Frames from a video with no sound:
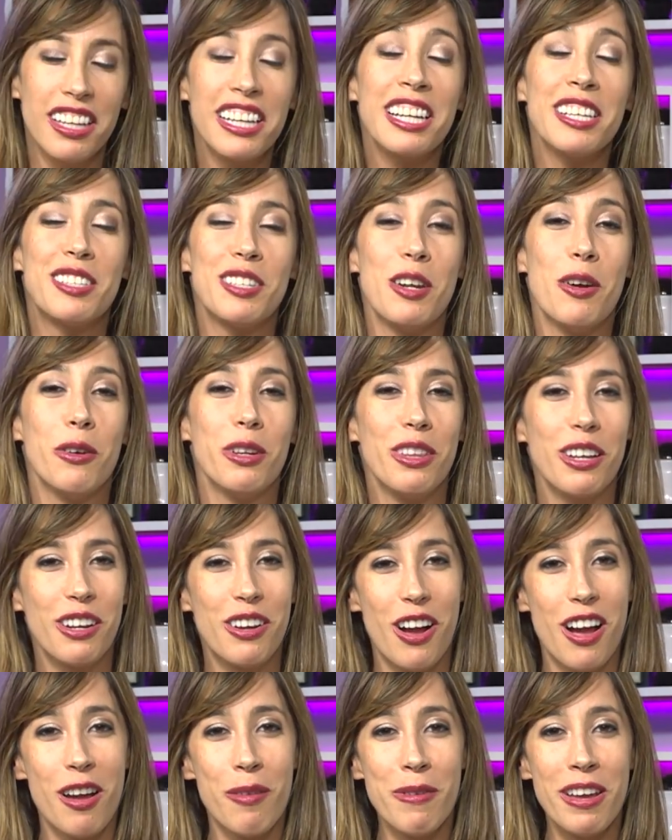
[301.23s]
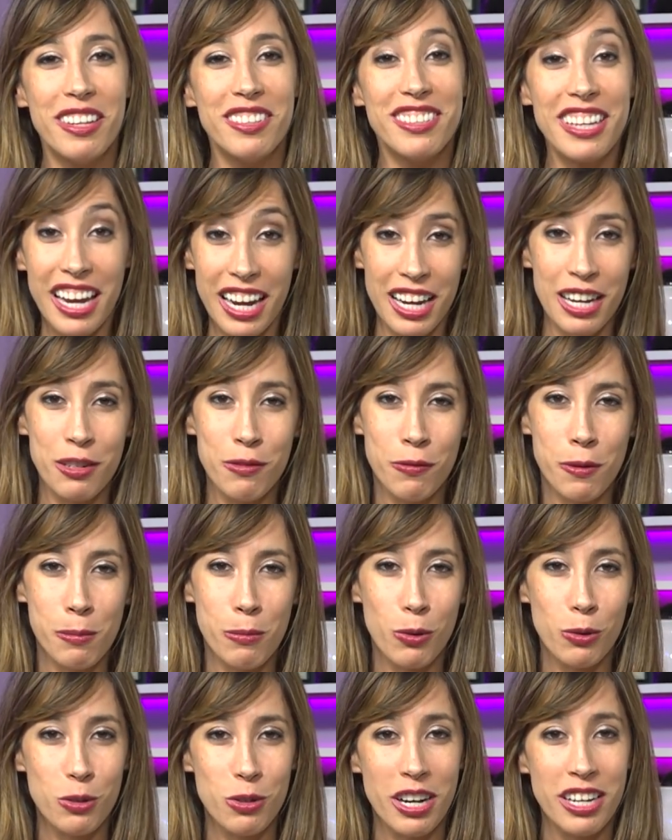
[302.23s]
Let us know in the comments, and
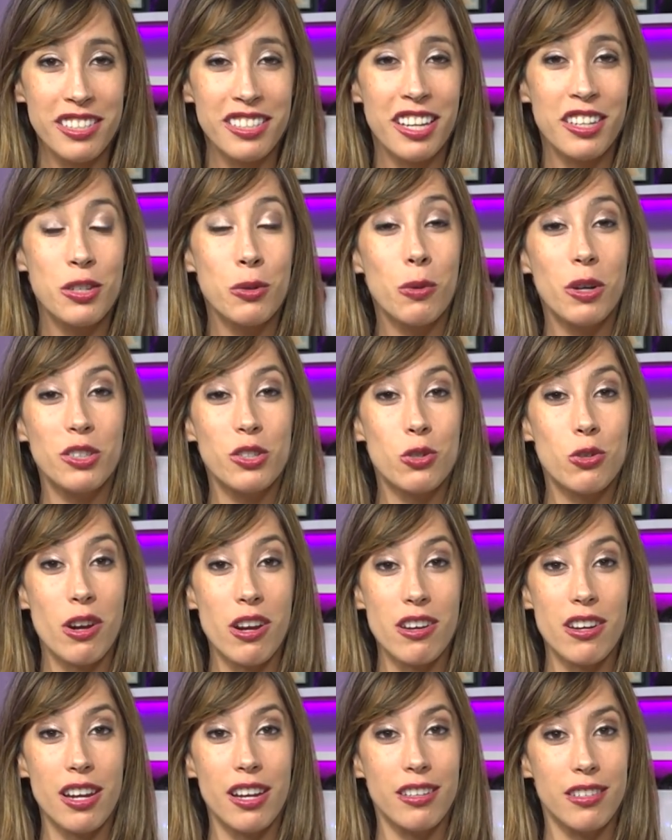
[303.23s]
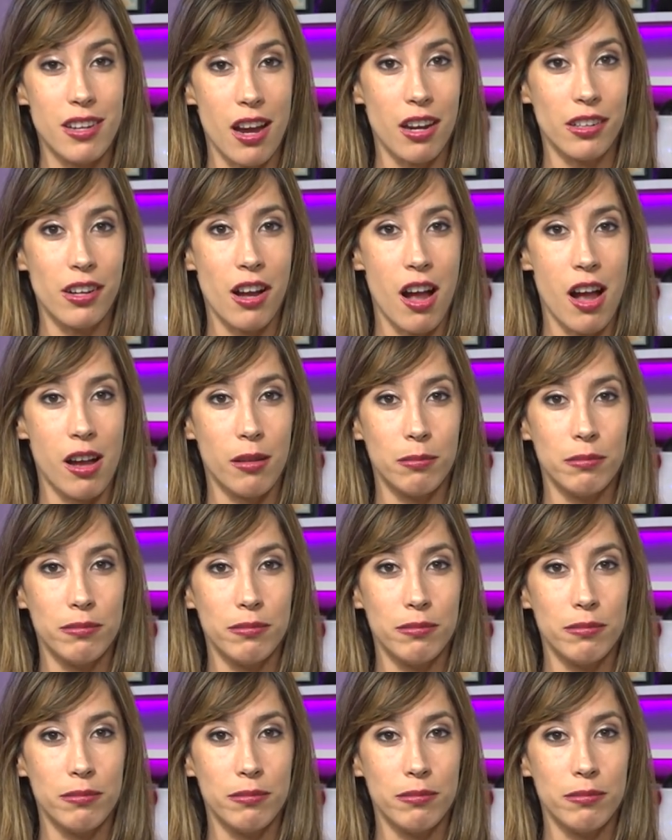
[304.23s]
for more trends, head to whatstrending.com.